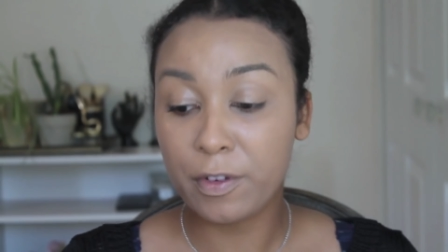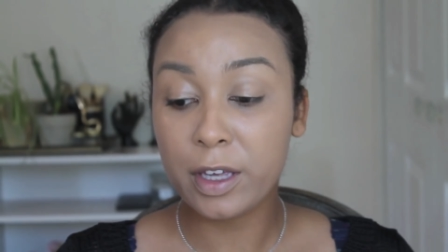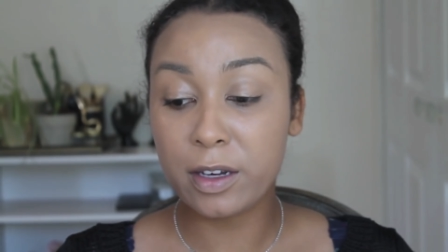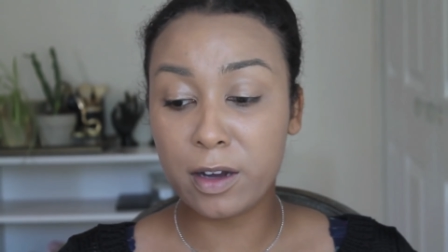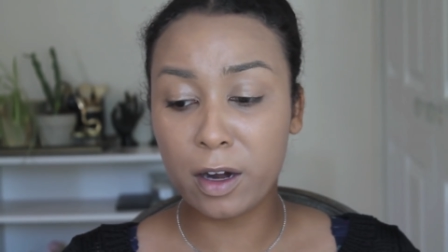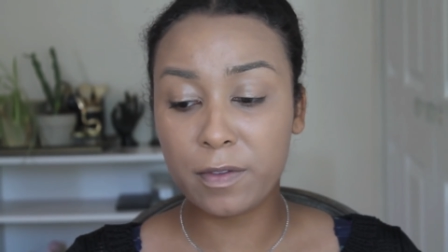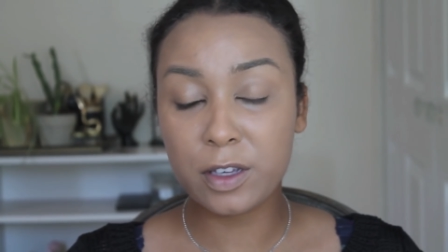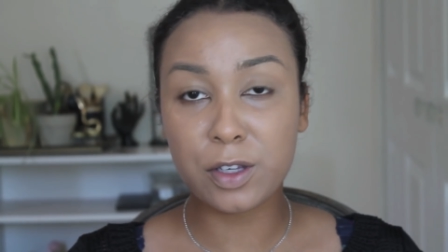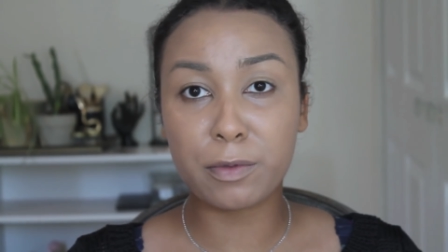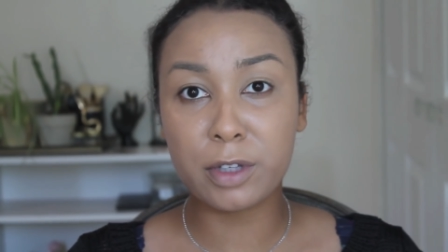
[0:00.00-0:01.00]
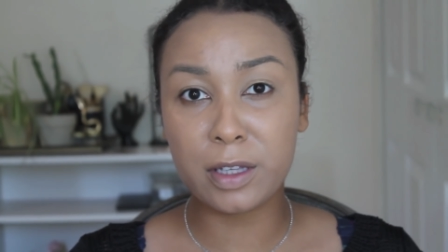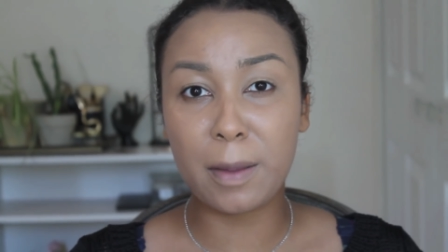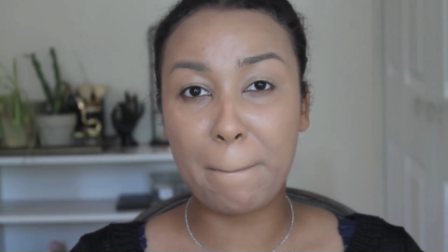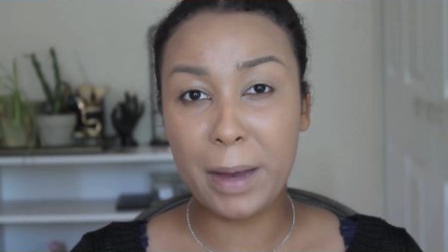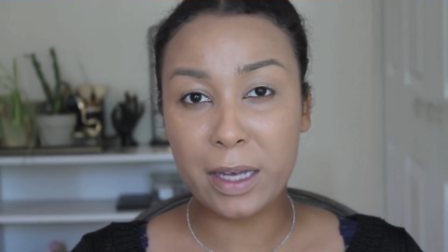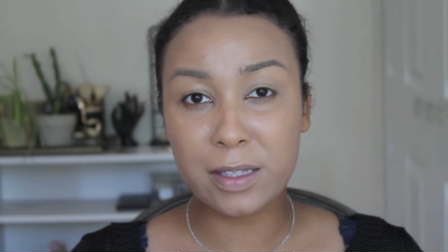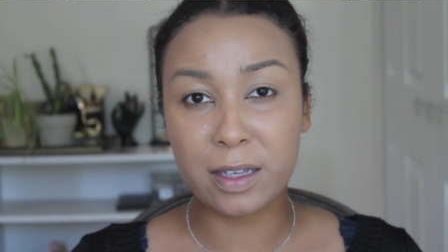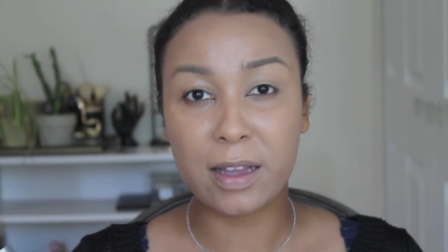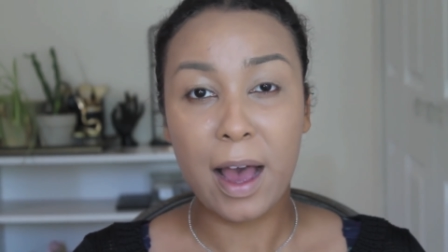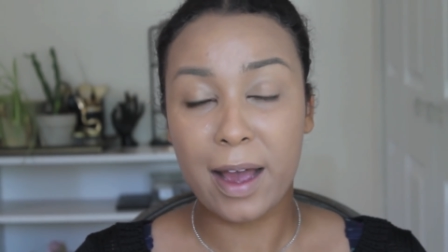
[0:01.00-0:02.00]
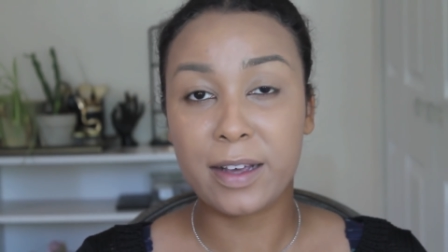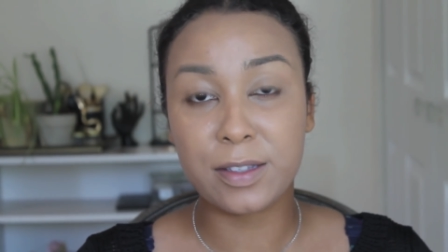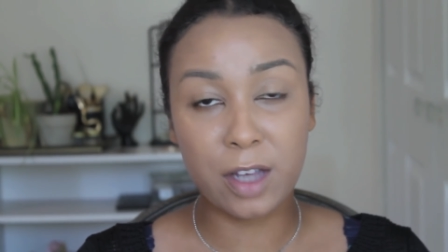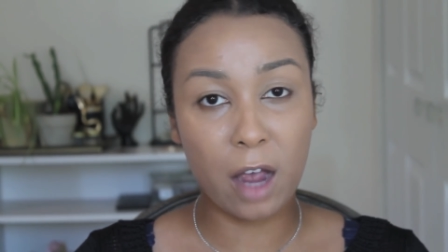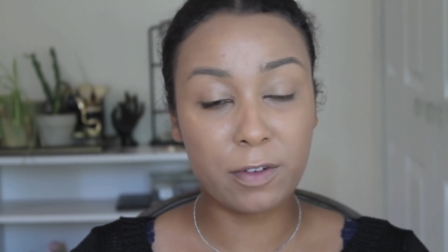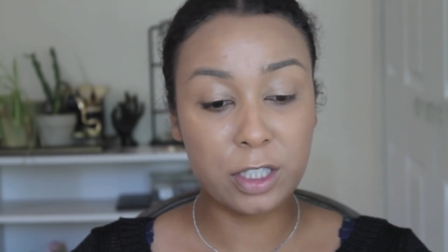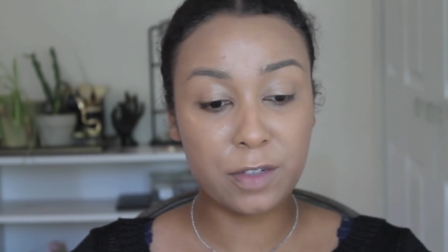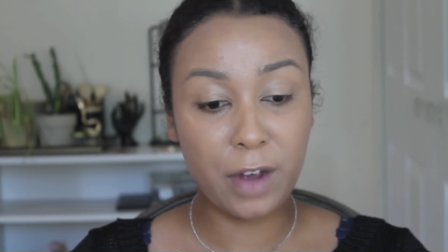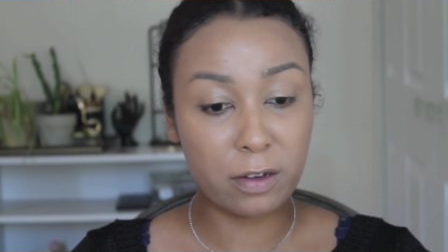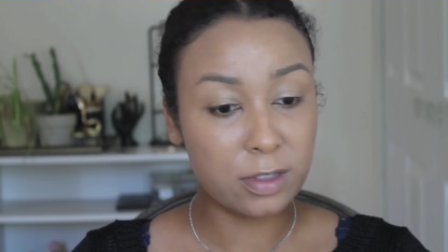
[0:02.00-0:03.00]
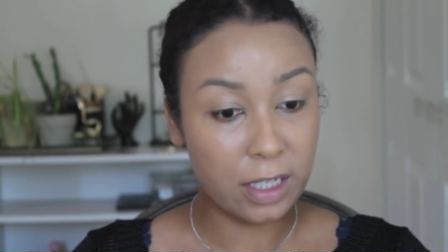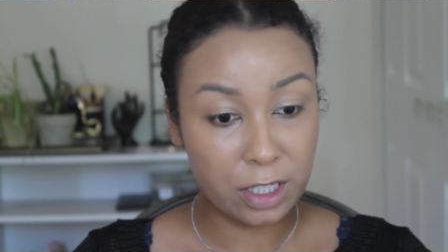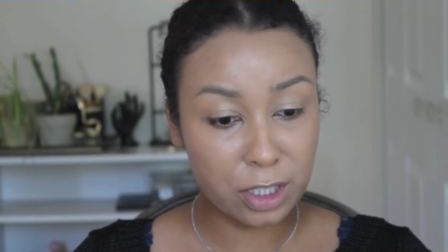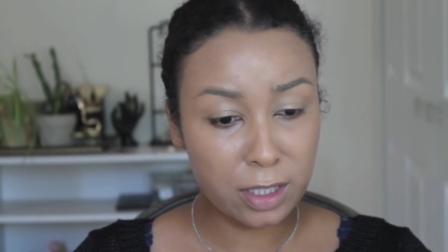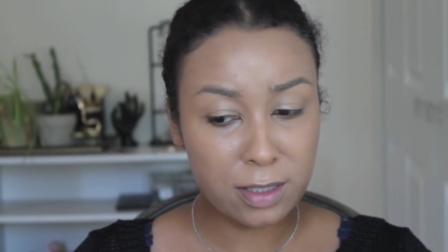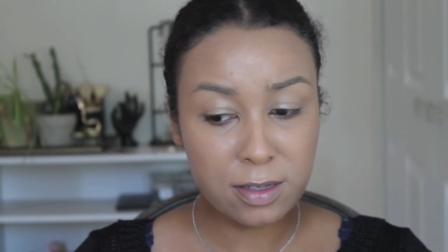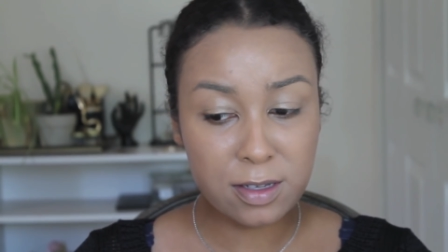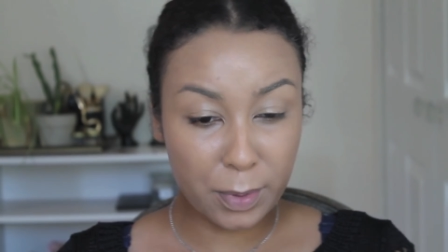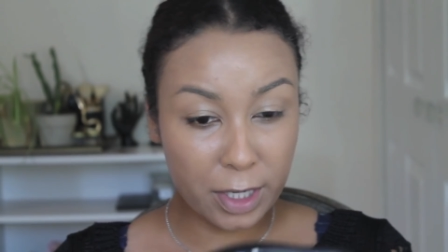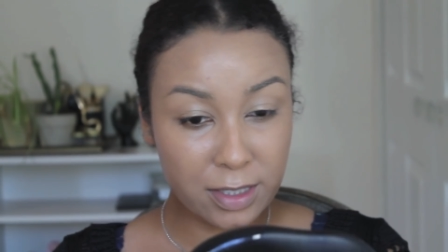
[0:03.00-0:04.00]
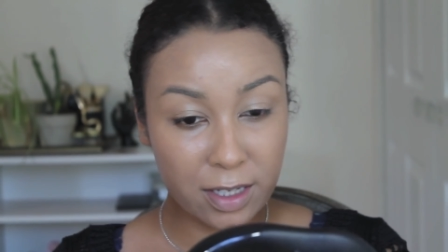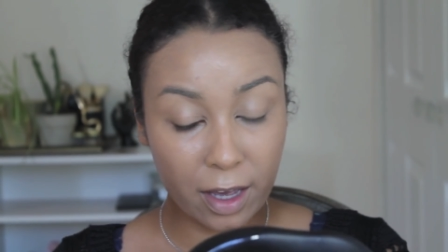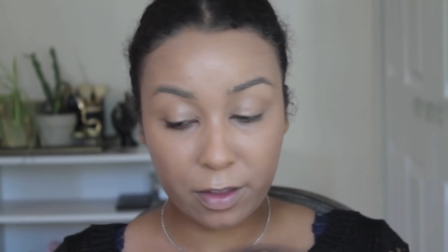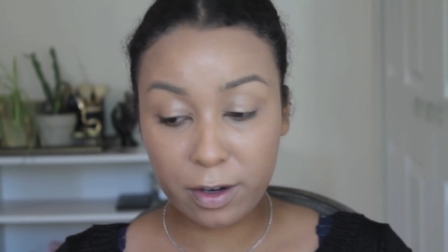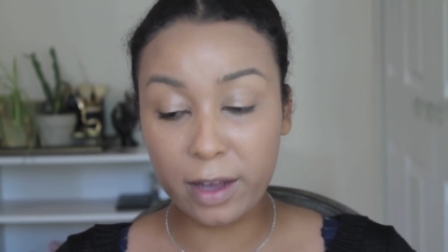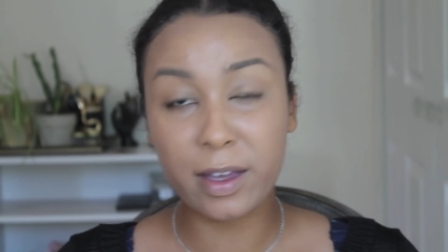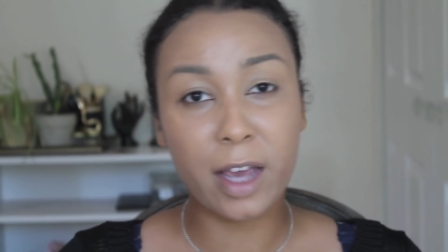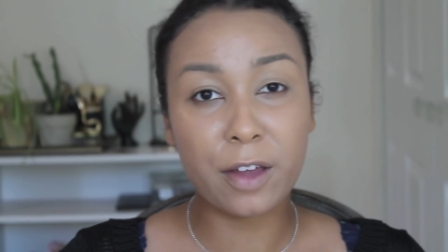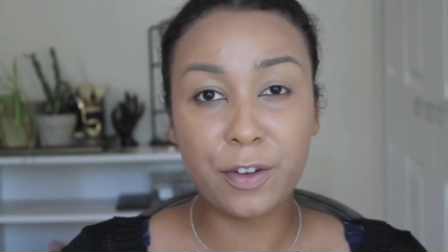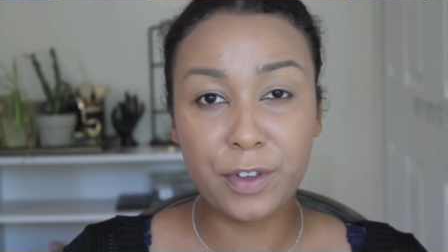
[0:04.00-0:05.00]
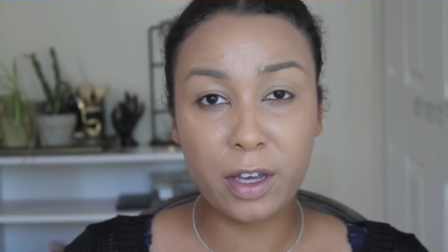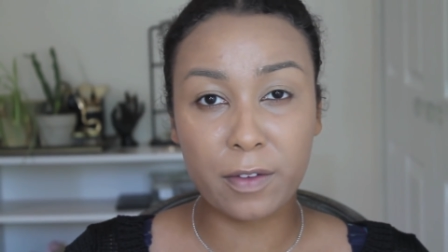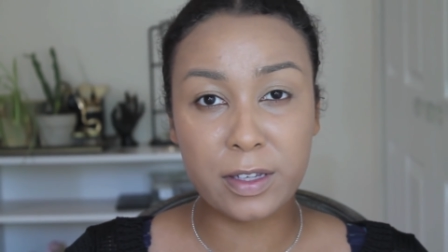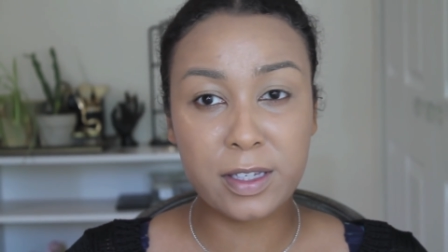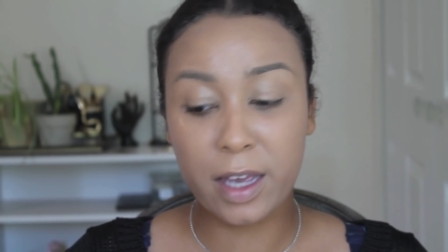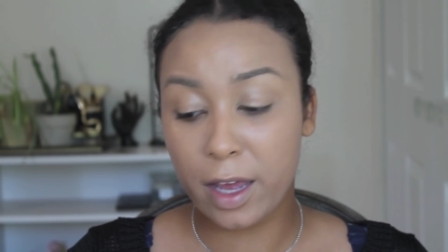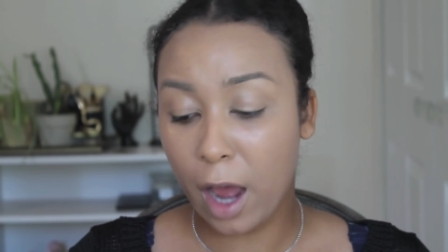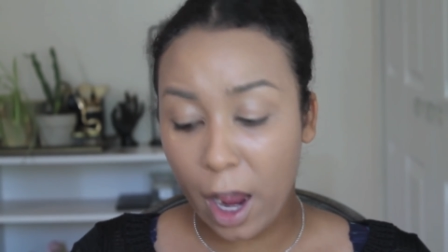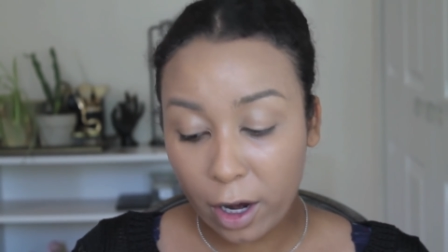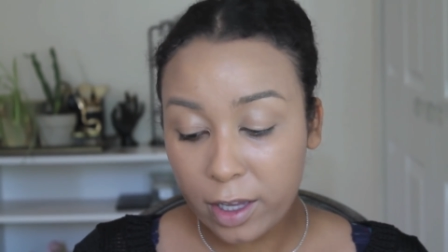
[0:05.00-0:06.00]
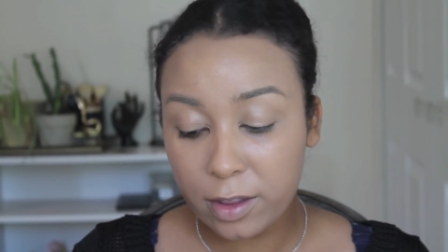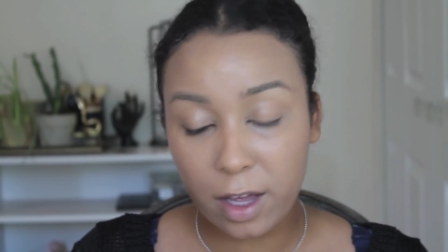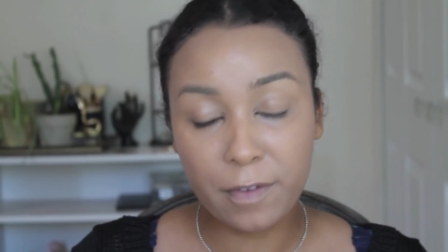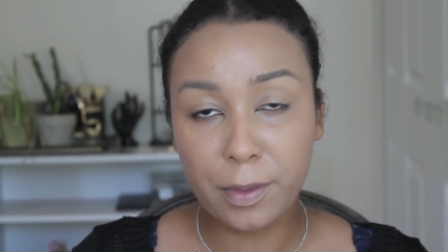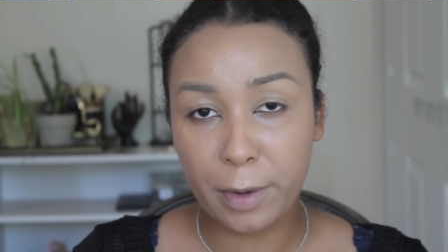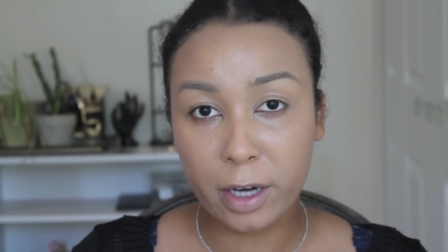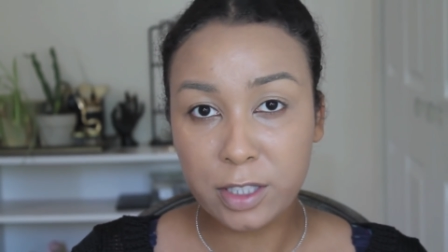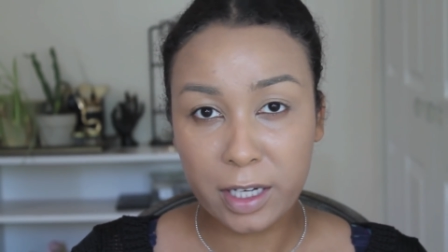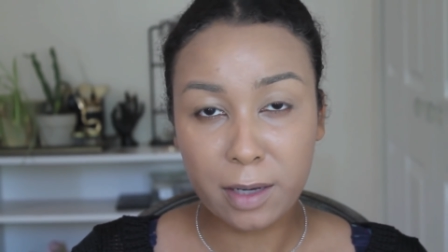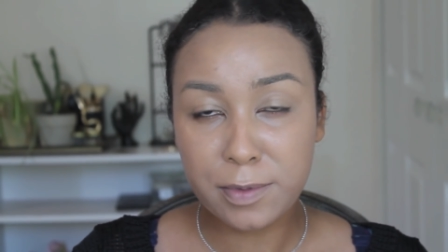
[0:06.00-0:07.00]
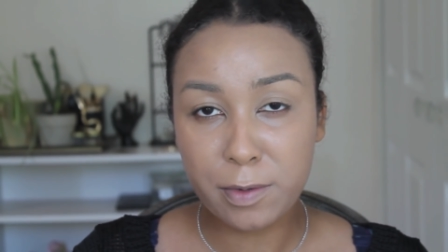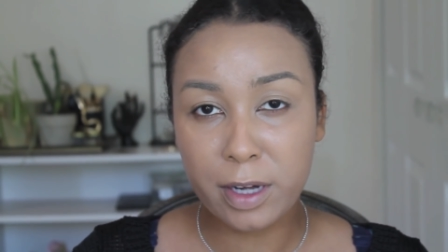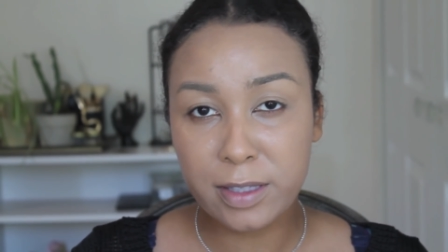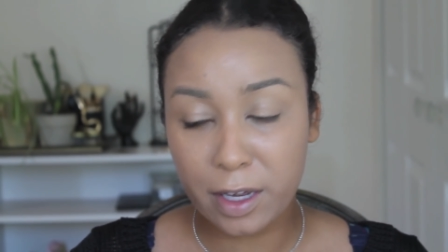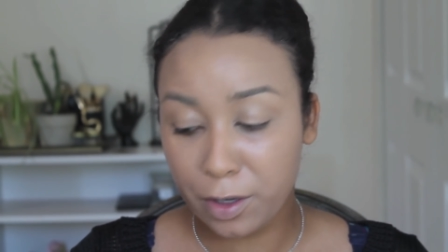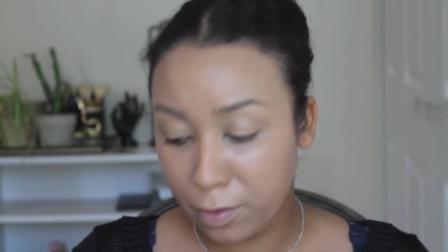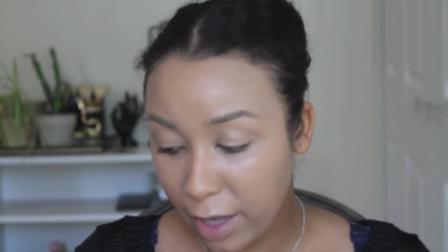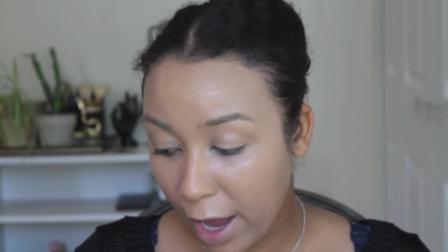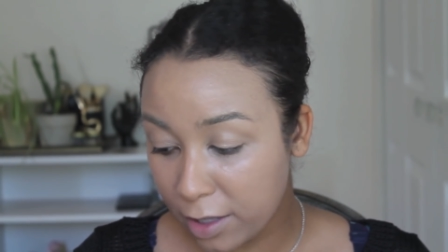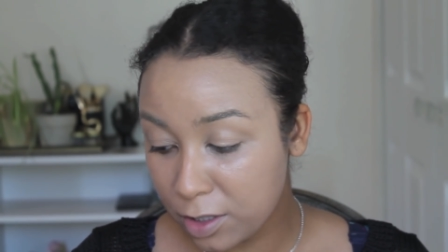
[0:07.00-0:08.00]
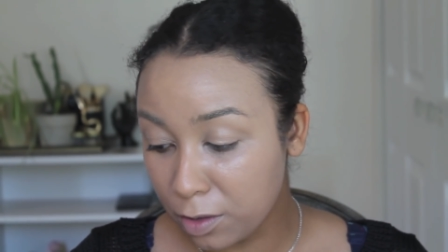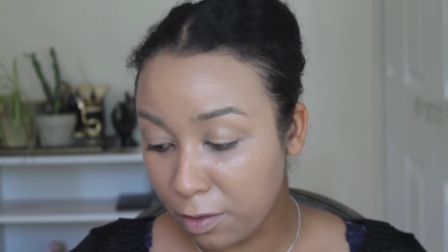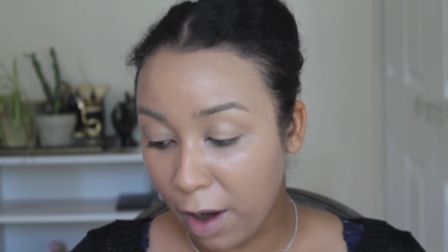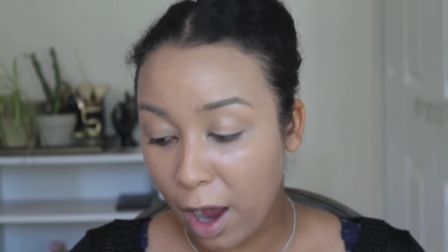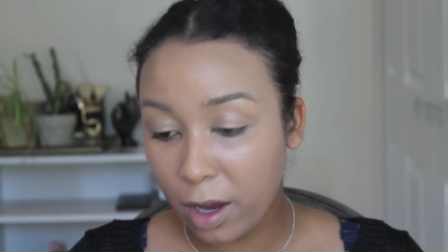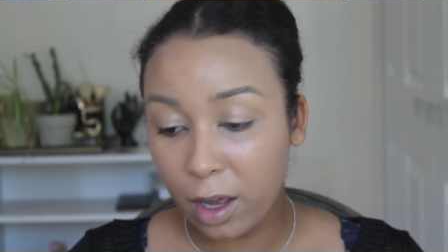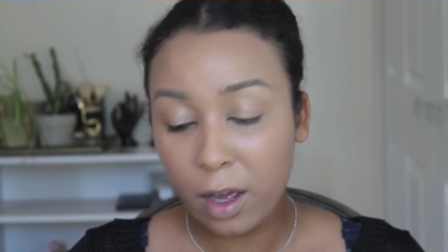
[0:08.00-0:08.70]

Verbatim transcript: feel like none of these are really the best, like the highest coverage foundations, but together I like how they're feeling on the skin. I already love the Marc Jacobs ones, I knew that. The Lorac.